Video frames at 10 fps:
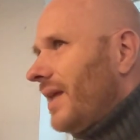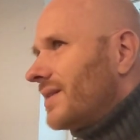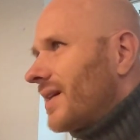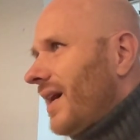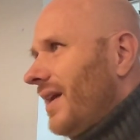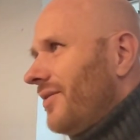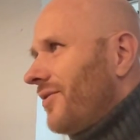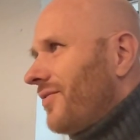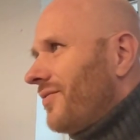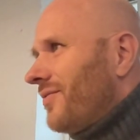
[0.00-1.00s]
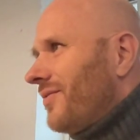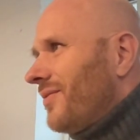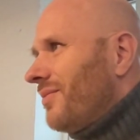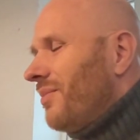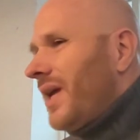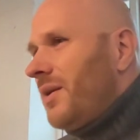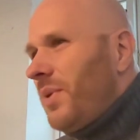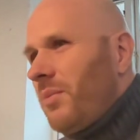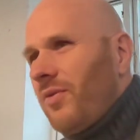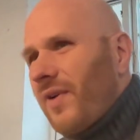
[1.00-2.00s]
it's kind of, many
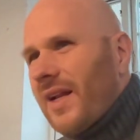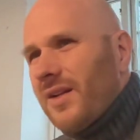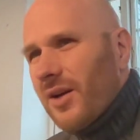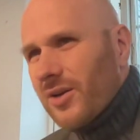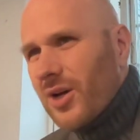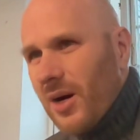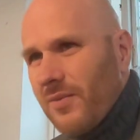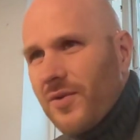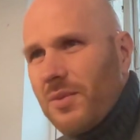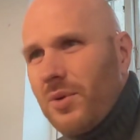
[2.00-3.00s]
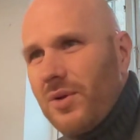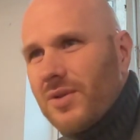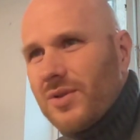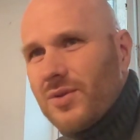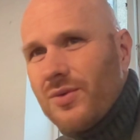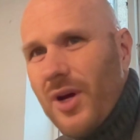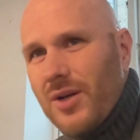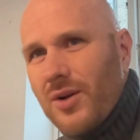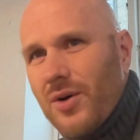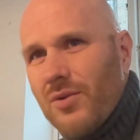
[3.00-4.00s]
people find it uncomfortable to
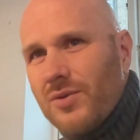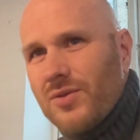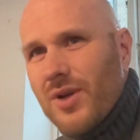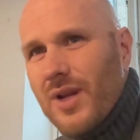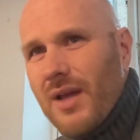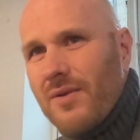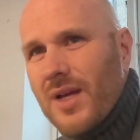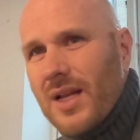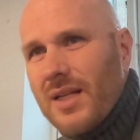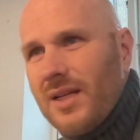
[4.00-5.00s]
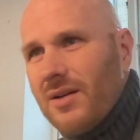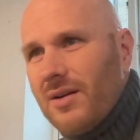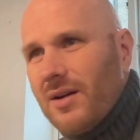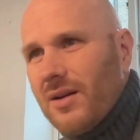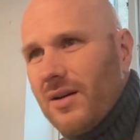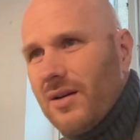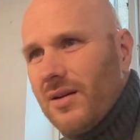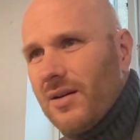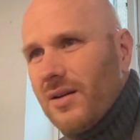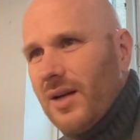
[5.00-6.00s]
not know, to not have a clear
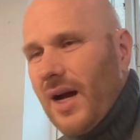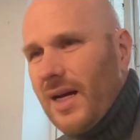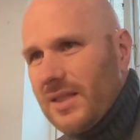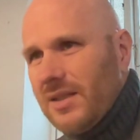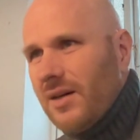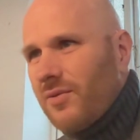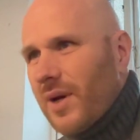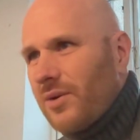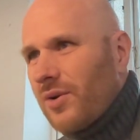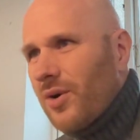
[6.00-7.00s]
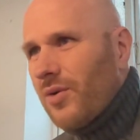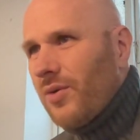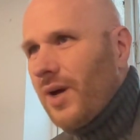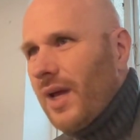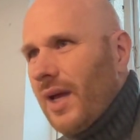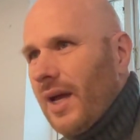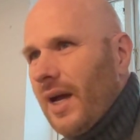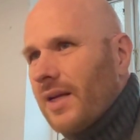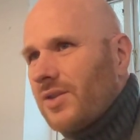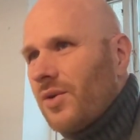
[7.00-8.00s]
idea of where to go.
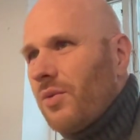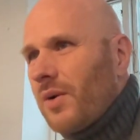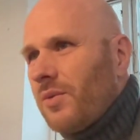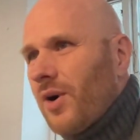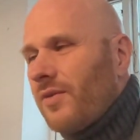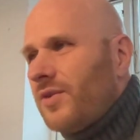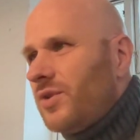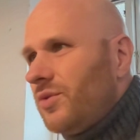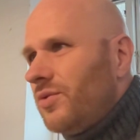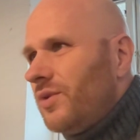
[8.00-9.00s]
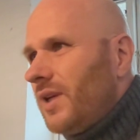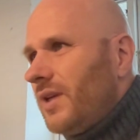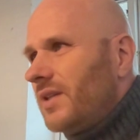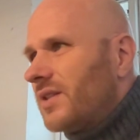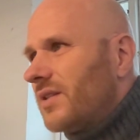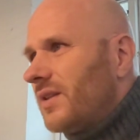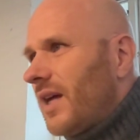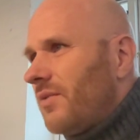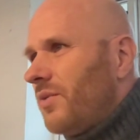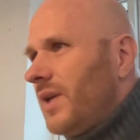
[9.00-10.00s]
And so what we often do is
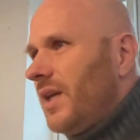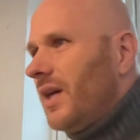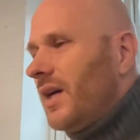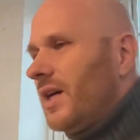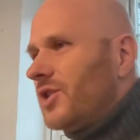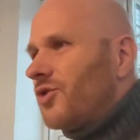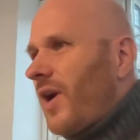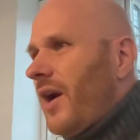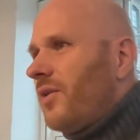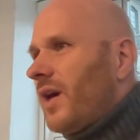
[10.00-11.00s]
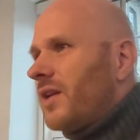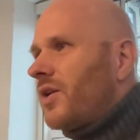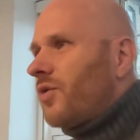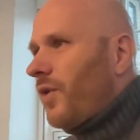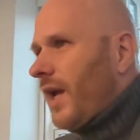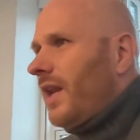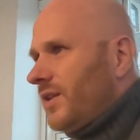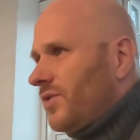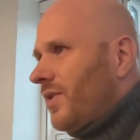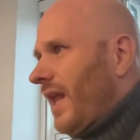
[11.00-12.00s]
that we try to get quickly
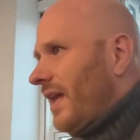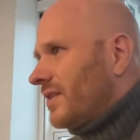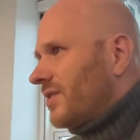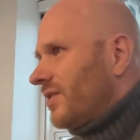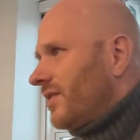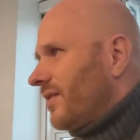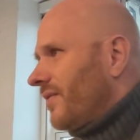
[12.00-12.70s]
to an answer.